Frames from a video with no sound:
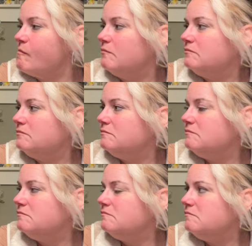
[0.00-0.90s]

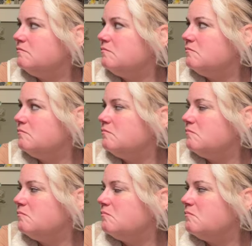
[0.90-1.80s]

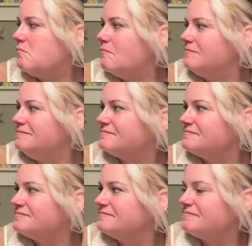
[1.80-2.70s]

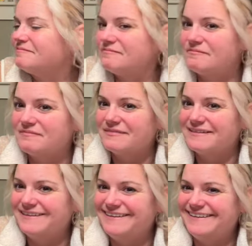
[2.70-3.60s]

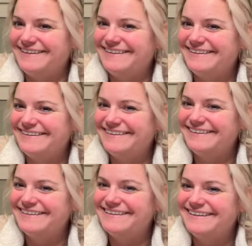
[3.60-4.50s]

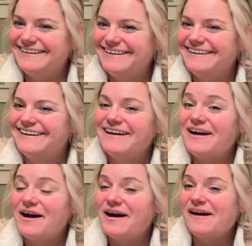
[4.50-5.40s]

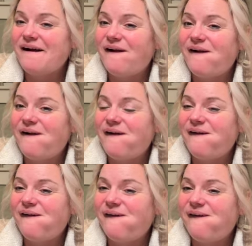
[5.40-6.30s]

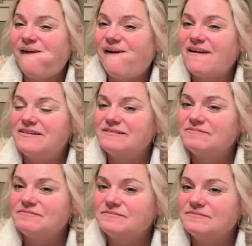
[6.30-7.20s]

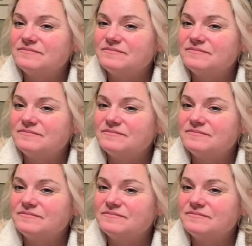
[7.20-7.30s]
This person isn't speaking.